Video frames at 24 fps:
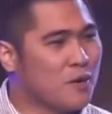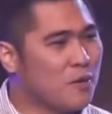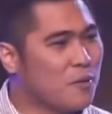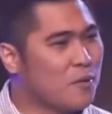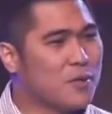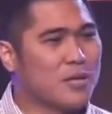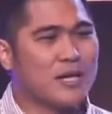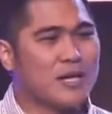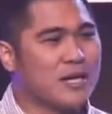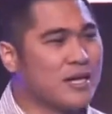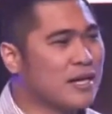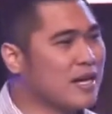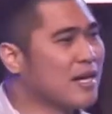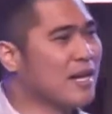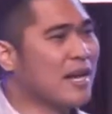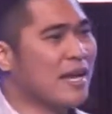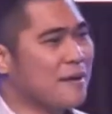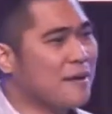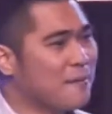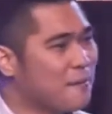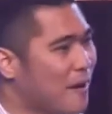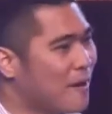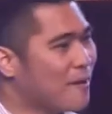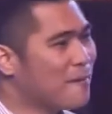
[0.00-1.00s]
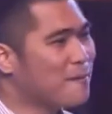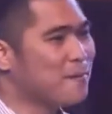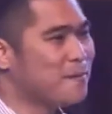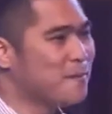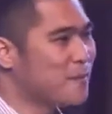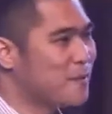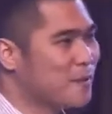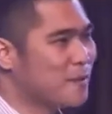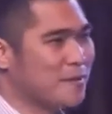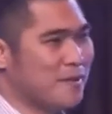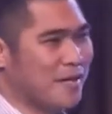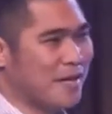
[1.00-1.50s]
We're going to climb
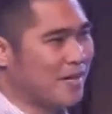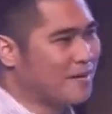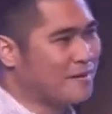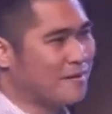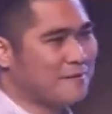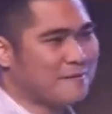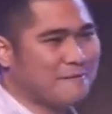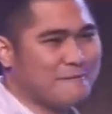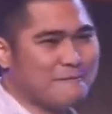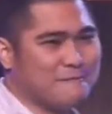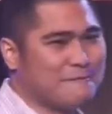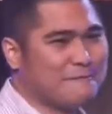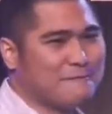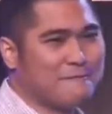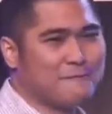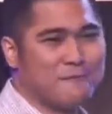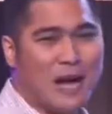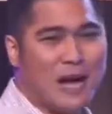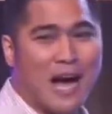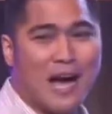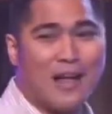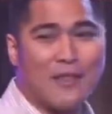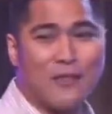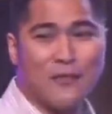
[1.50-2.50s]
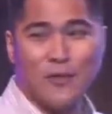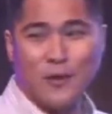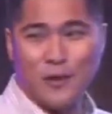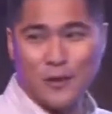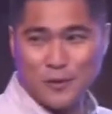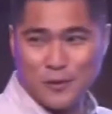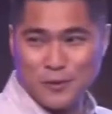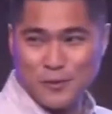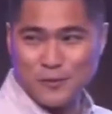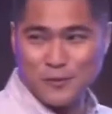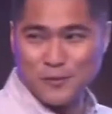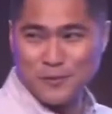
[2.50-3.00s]
out to that
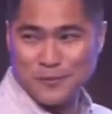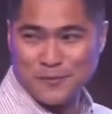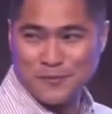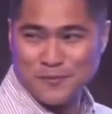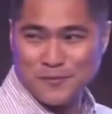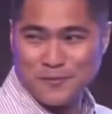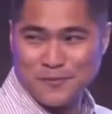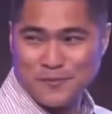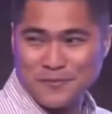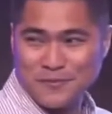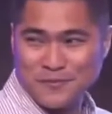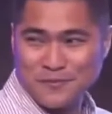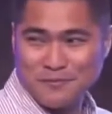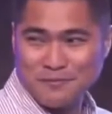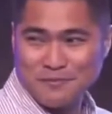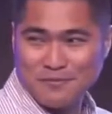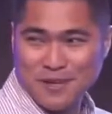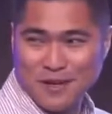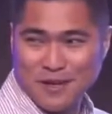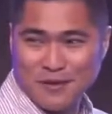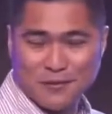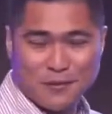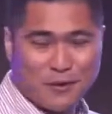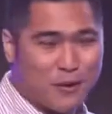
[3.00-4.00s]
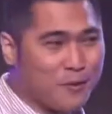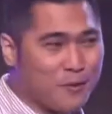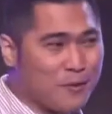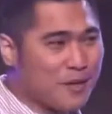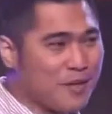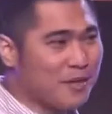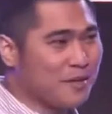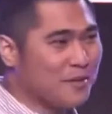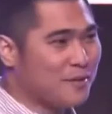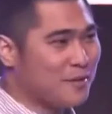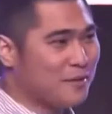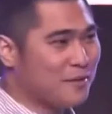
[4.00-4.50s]
unknown of
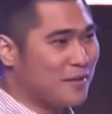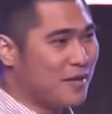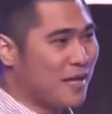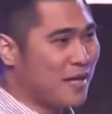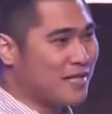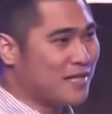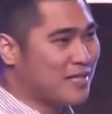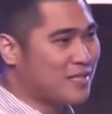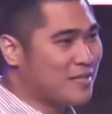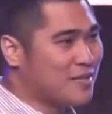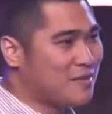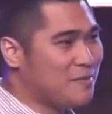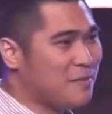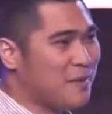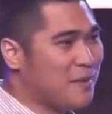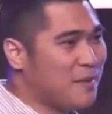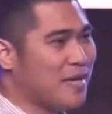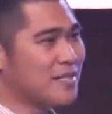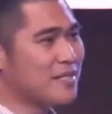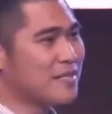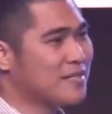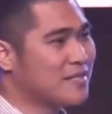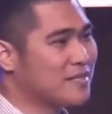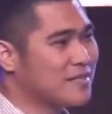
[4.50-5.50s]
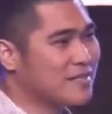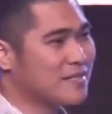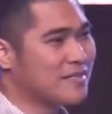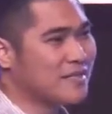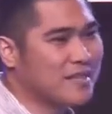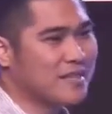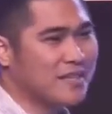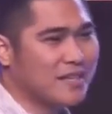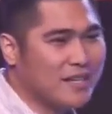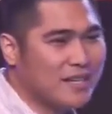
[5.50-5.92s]
going to that space.